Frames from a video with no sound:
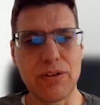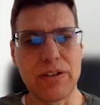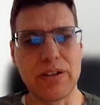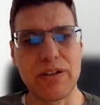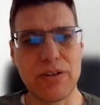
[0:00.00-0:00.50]

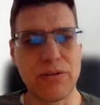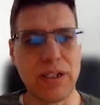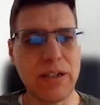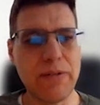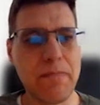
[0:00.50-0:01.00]
discuss
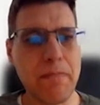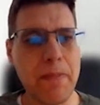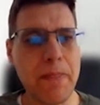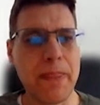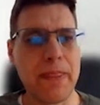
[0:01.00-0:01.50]
today.
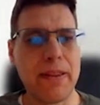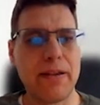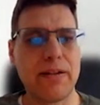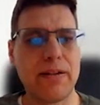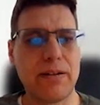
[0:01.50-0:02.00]

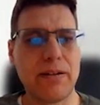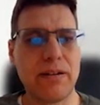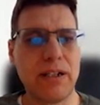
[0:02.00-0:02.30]
The